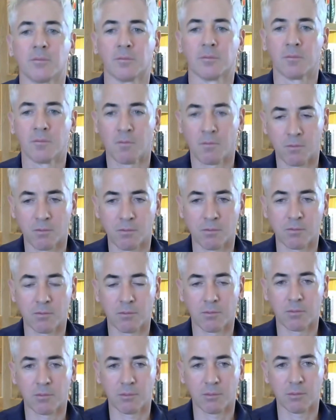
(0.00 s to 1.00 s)

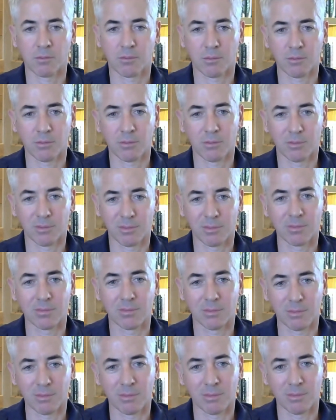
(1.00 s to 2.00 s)

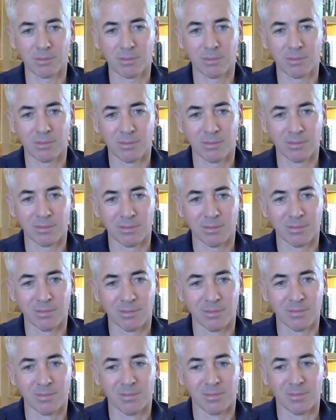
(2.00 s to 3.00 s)

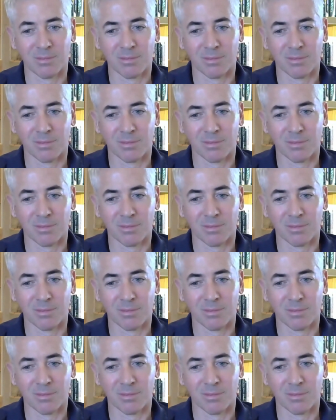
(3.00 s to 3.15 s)
No words are spoken by the person on screen.